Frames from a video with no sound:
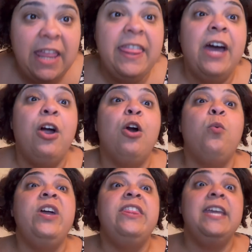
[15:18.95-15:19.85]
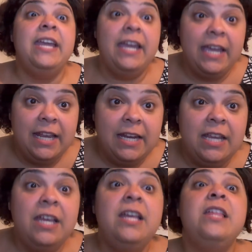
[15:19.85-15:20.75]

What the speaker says: that are within